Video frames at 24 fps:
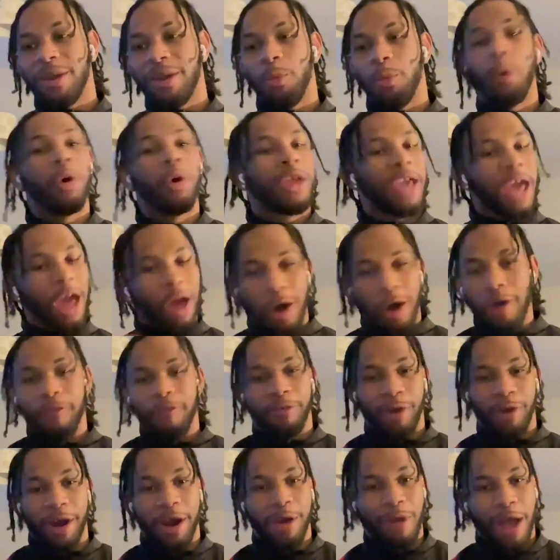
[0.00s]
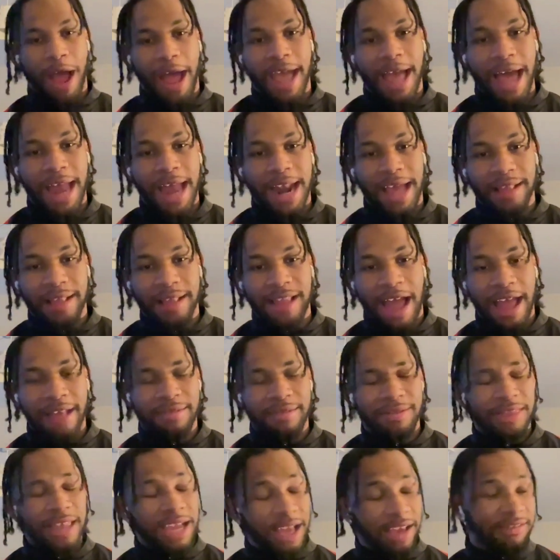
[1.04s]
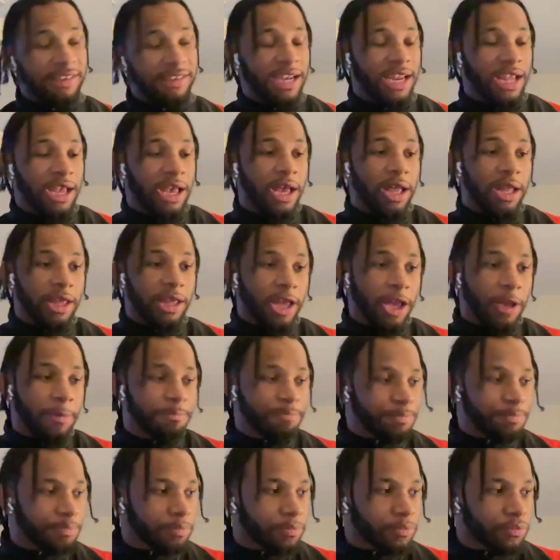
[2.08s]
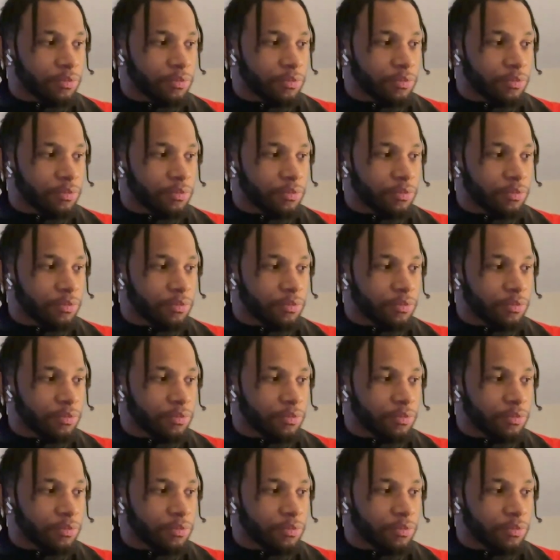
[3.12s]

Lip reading: we'll get over it, right? And I think I said it earlier.